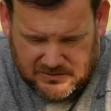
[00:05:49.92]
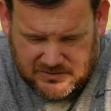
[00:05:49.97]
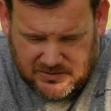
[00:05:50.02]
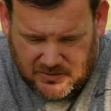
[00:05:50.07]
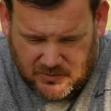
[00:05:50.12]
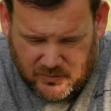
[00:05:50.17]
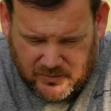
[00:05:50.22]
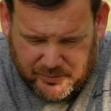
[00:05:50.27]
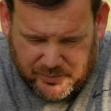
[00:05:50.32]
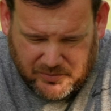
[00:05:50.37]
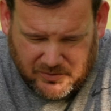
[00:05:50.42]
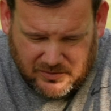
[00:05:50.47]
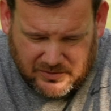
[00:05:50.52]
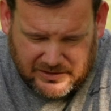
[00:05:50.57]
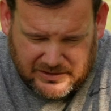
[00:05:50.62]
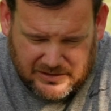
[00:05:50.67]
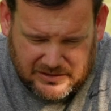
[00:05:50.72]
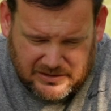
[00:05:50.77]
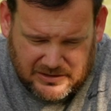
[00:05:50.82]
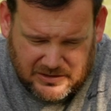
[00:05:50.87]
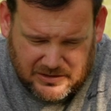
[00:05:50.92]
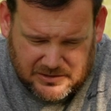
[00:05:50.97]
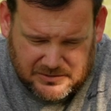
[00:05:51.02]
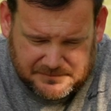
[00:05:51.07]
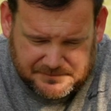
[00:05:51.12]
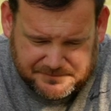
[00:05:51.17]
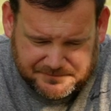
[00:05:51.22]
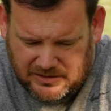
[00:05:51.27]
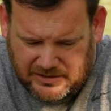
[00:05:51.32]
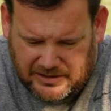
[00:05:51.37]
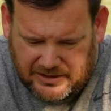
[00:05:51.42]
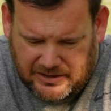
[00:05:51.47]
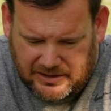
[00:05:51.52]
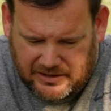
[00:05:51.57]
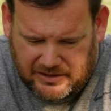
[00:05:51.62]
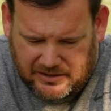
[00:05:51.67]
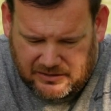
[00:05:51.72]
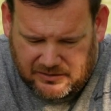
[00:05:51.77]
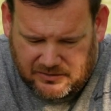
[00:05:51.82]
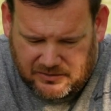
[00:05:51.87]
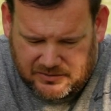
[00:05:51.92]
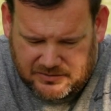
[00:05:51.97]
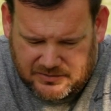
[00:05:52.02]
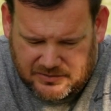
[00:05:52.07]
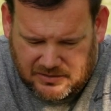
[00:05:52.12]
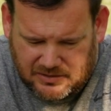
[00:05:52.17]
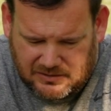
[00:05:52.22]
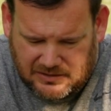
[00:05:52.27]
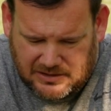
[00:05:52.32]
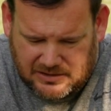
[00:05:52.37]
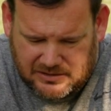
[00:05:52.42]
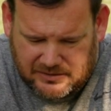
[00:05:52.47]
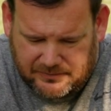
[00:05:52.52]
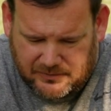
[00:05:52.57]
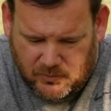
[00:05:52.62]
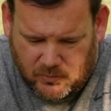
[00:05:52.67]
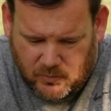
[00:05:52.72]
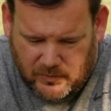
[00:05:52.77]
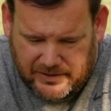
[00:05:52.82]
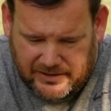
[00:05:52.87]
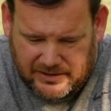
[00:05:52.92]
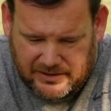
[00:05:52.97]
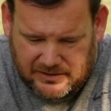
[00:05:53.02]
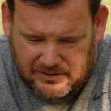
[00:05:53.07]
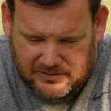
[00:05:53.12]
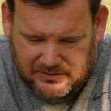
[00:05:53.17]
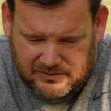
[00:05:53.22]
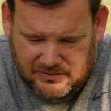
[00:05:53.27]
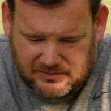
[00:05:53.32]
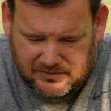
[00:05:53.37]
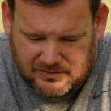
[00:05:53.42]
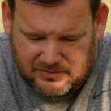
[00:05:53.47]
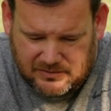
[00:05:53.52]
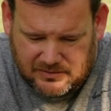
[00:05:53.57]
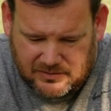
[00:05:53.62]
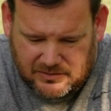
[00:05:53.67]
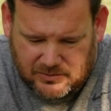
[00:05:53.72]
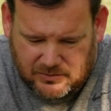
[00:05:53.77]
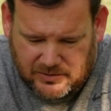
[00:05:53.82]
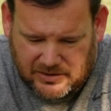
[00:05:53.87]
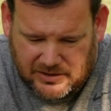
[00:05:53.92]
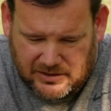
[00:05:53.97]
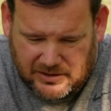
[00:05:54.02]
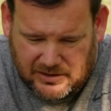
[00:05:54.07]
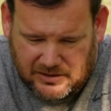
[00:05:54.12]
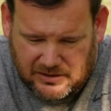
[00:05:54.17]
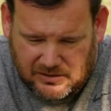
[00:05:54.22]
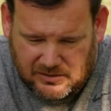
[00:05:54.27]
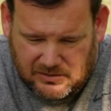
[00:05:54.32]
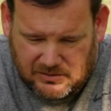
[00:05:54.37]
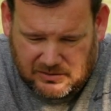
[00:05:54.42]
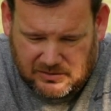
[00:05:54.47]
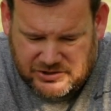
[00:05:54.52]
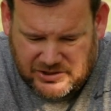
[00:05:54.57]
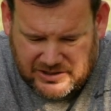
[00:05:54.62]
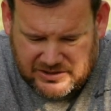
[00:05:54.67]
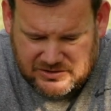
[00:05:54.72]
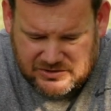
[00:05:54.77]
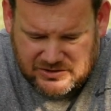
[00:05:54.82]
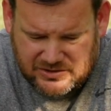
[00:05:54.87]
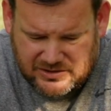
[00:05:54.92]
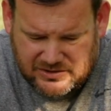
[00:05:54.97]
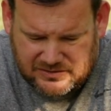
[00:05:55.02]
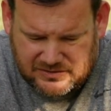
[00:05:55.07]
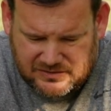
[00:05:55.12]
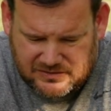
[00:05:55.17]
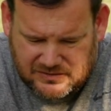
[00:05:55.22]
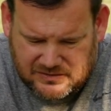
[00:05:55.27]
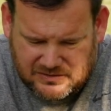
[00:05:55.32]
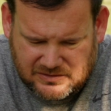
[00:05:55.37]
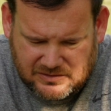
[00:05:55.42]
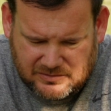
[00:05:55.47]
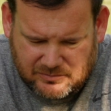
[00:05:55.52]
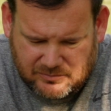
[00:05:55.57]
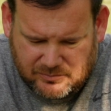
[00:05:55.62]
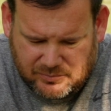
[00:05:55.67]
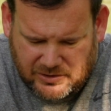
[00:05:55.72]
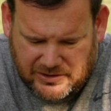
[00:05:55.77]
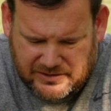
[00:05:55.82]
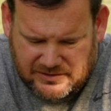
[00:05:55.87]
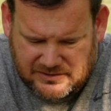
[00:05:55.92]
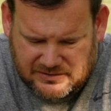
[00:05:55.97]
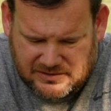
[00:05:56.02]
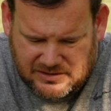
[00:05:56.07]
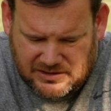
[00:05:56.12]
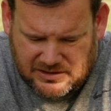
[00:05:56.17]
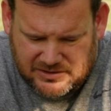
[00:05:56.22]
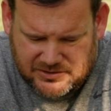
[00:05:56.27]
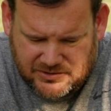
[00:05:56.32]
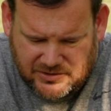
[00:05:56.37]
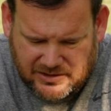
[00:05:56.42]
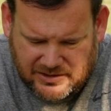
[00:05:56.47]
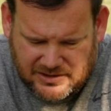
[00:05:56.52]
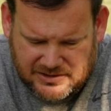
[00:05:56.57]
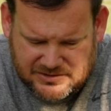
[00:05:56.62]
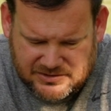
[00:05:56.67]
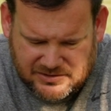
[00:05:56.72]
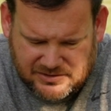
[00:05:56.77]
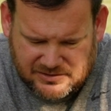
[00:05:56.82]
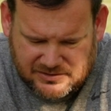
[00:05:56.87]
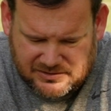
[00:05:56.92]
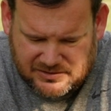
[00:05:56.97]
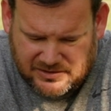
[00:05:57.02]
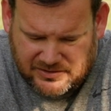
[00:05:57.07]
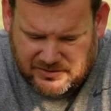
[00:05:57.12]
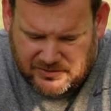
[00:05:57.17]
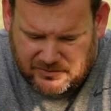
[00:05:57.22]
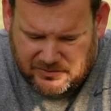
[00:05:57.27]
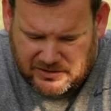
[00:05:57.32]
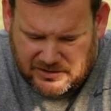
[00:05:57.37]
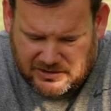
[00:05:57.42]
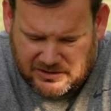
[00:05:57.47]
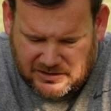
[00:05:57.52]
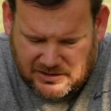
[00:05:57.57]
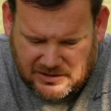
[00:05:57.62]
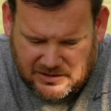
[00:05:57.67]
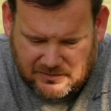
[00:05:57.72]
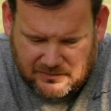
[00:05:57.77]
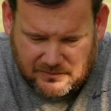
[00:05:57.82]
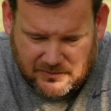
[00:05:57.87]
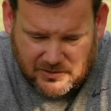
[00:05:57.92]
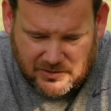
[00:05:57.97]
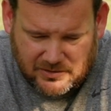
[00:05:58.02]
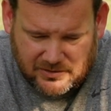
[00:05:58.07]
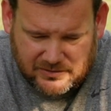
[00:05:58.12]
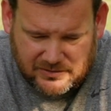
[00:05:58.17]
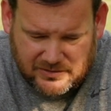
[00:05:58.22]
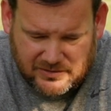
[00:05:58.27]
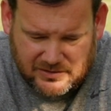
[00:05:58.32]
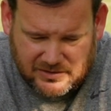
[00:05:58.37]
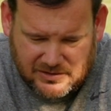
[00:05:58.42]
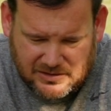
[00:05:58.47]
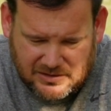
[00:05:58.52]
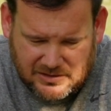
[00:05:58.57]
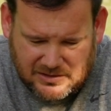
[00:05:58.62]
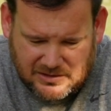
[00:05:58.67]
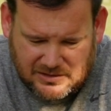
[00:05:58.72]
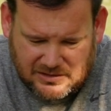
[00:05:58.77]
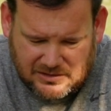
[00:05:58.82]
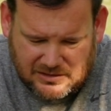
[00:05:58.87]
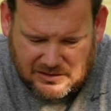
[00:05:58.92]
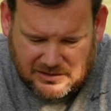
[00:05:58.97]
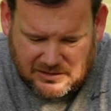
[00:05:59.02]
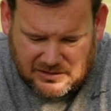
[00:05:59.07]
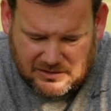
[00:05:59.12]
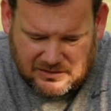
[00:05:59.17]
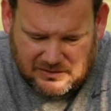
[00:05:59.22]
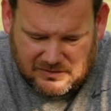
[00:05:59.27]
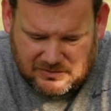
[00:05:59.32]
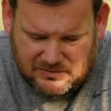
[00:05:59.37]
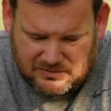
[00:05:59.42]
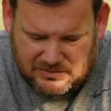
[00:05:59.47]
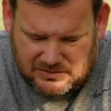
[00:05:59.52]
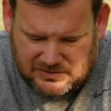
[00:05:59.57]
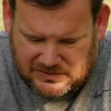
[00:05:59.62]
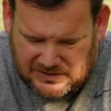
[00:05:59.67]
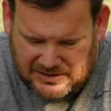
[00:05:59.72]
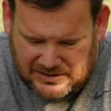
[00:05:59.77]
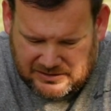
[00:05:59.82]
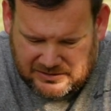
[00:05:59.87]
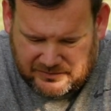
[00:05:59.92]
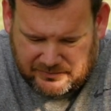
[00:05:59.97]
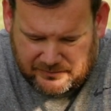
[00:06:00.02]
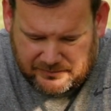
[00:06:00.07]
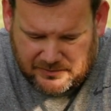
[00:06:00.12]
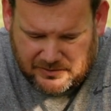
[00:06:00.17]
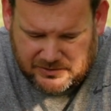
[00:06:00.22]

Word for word: So we pull it in here and there's a lot of different ways you can change it, brightness, contrast, dithering, invert, uh, a lot of different